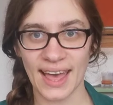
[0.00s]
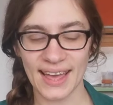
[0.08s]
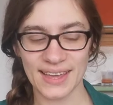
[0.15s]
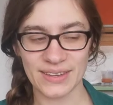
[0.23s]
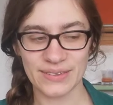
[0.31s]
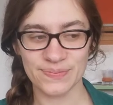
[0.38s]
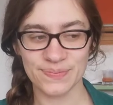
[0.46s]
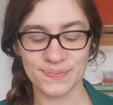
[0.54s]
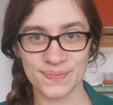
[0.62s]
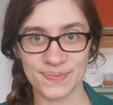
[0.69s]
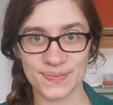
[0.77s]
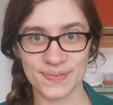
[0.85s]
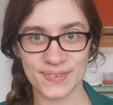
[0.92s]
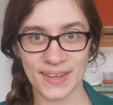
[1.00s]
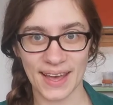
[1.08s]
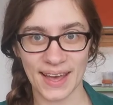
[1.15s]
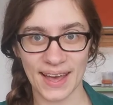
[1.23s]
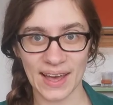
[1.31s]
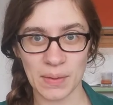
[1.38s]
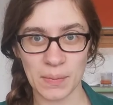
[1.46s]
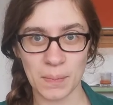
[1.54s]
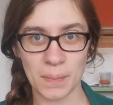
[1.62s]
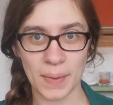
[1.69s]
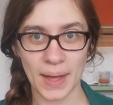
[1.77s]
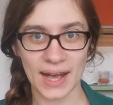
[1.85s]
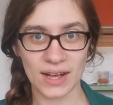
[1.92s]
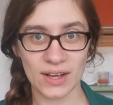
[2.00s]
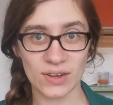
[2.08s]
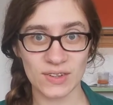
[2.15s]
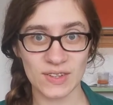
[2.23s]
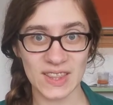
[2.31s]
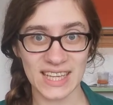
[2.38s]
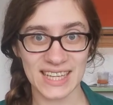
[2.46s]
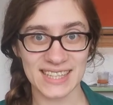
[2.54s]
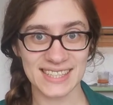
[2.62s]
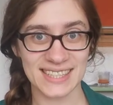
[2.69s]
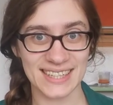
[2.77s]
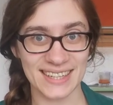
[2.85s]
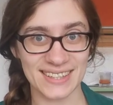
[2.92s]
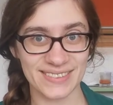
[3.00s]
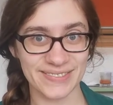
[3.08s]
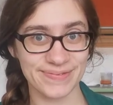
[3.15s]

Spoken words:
Hey, I'm back on the internet.